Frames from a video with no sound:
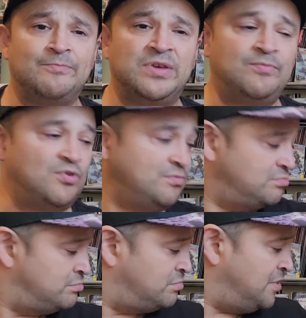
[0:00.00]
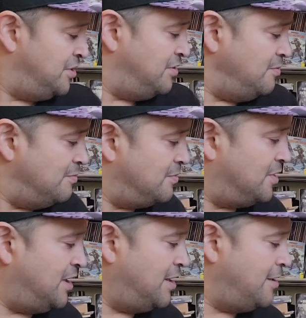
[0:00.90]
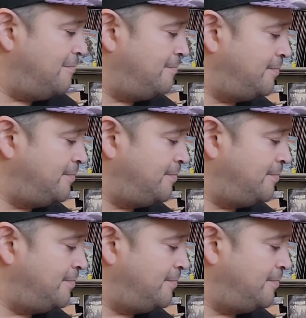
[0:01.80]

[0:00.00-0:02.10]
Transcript: people. You know,